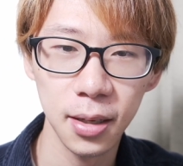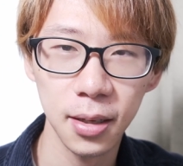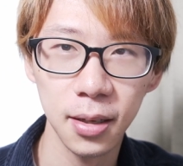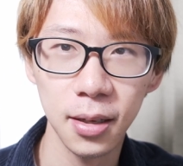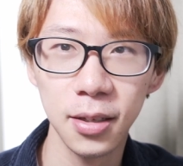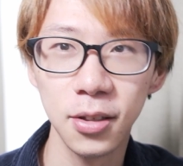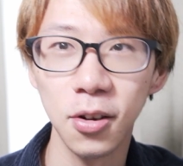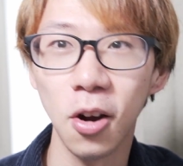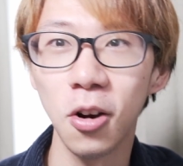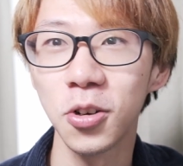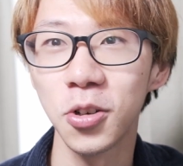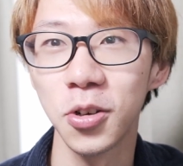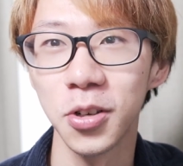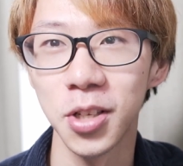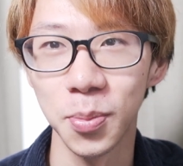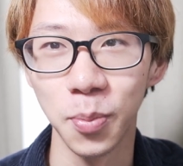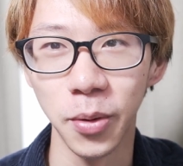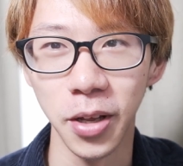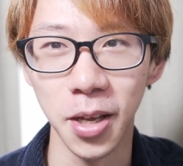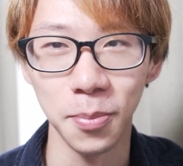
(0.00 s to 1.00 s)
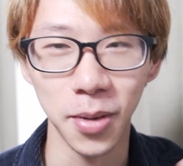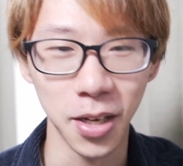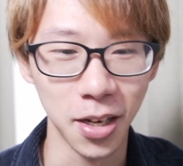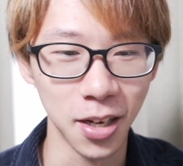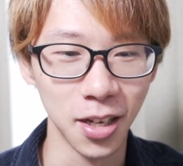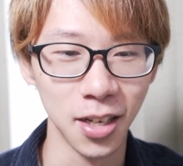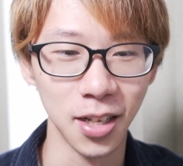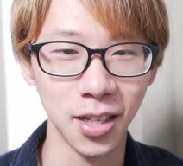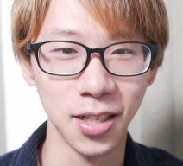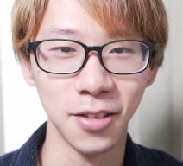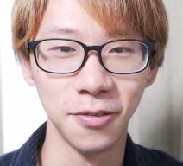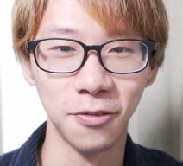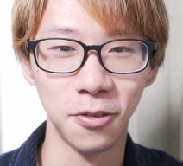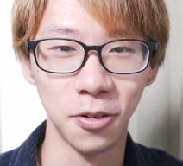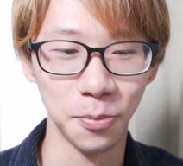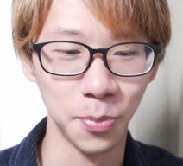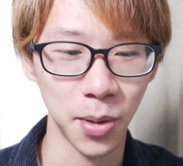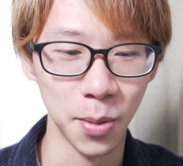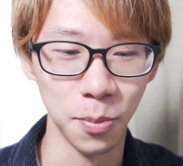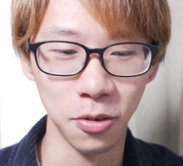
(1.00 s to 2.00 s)
it's hard to explain because
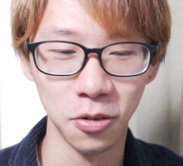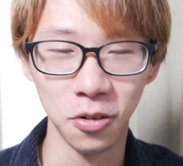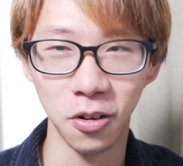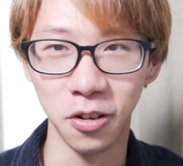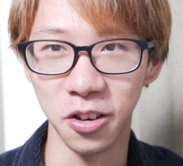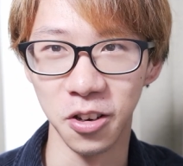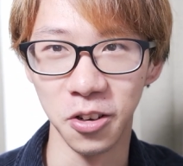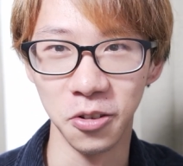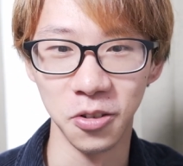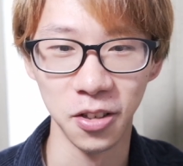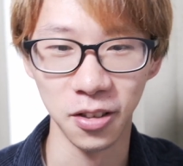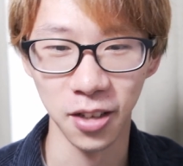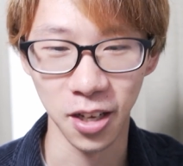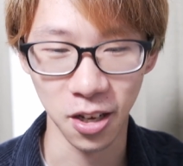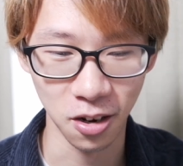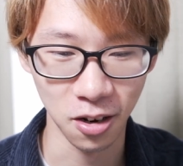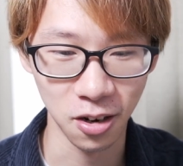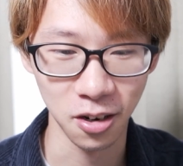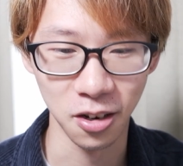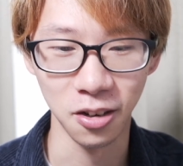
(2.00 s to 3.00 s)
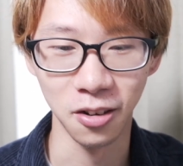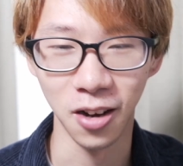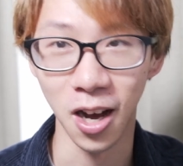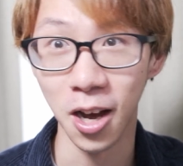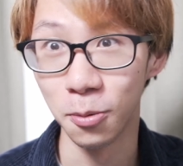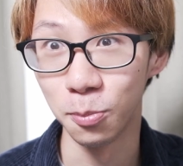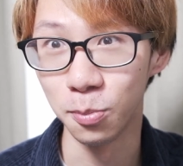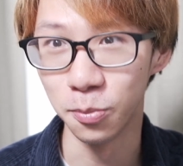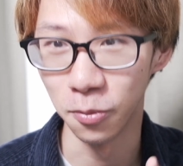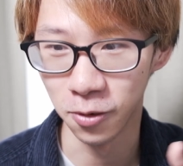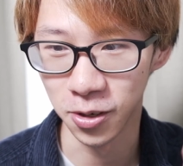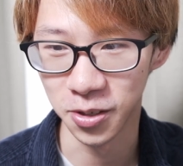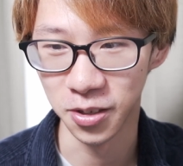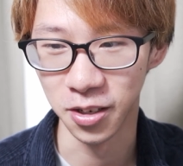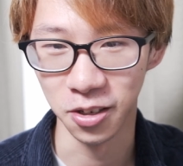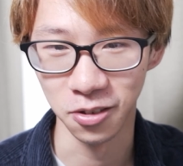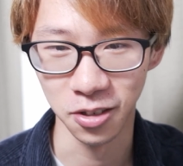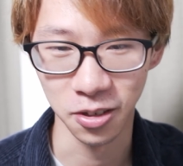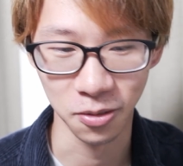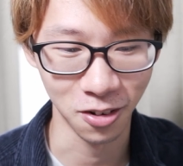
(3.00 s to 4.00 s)
for people who are new to like audio, I was
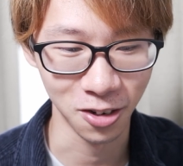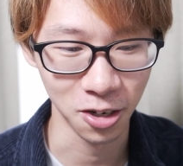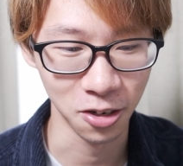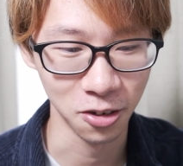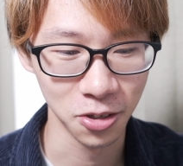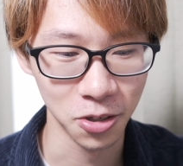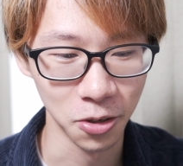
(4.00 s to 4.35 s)
new to audio.